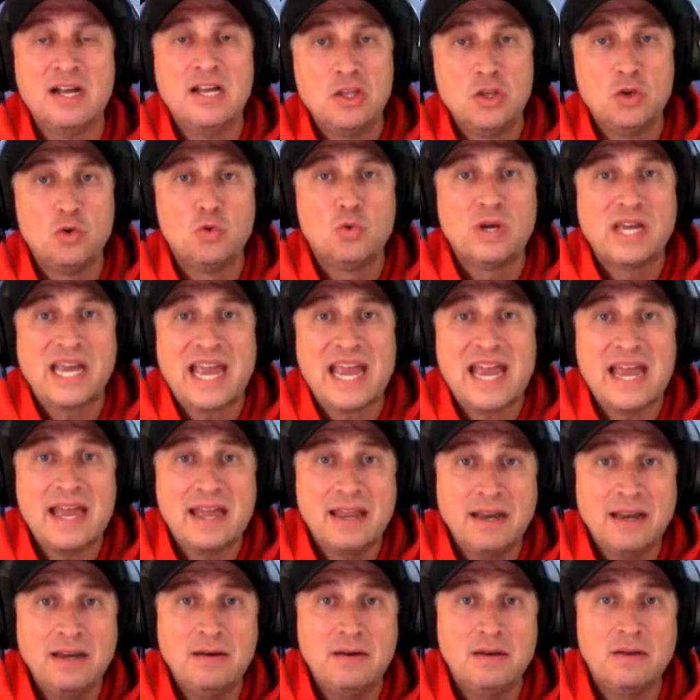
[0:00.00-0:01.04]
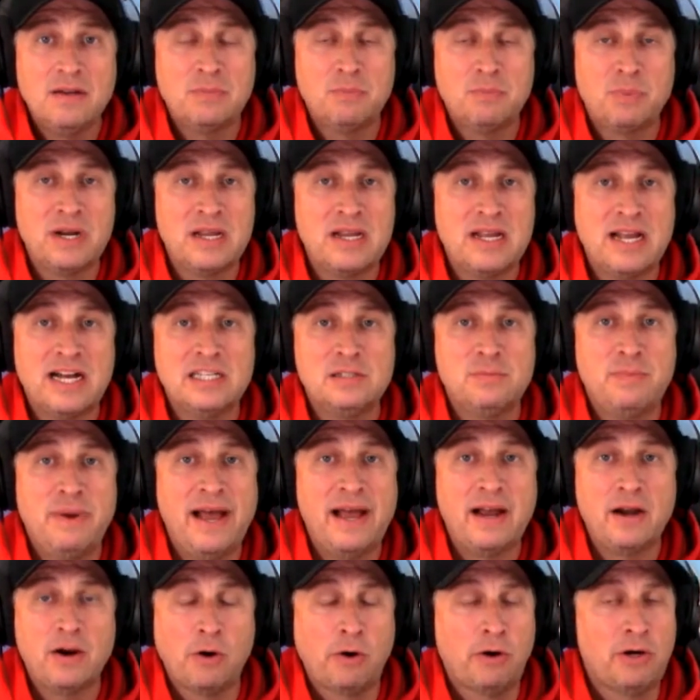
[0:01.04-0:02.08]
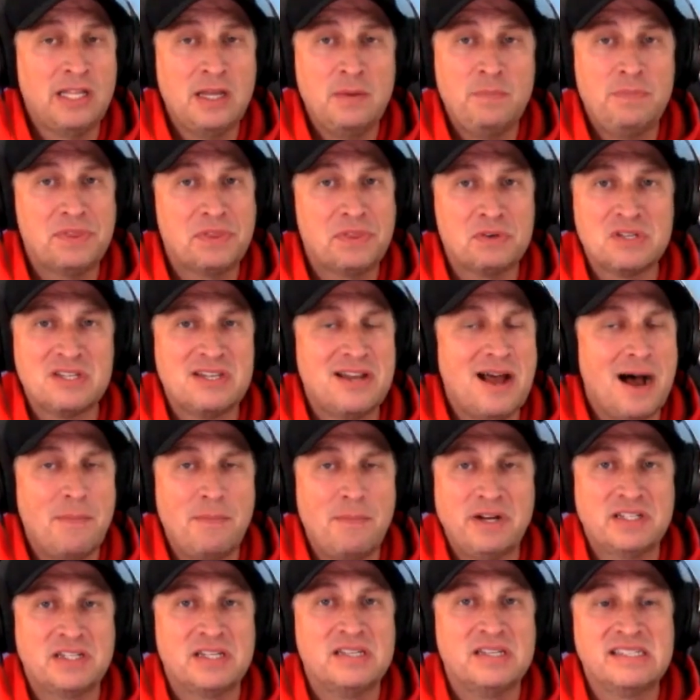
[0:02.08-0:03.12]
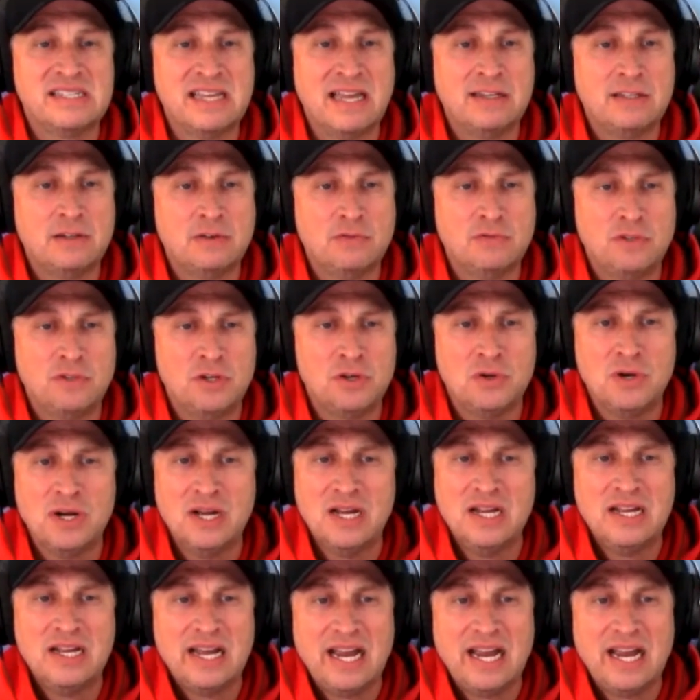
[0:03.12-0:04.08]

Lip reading: You can bring guys back early, but there's not much incentive to.